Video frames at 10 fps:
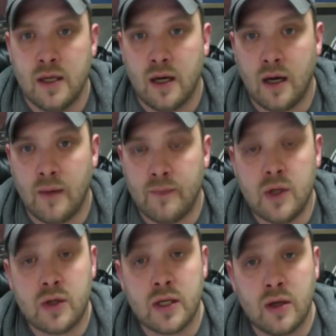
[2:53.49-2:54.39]

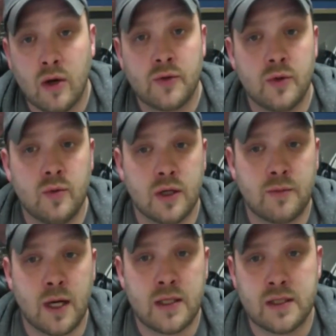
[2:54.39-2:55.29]
You can go through
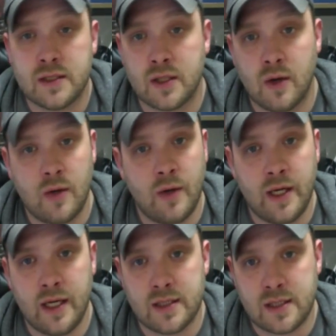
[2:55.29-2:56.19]
WordPress, and it's a great way to
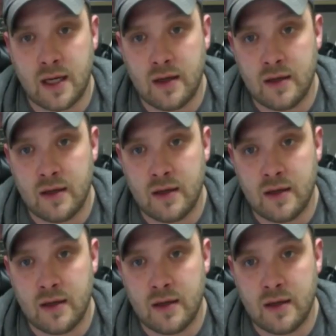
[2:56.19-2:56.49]
get started.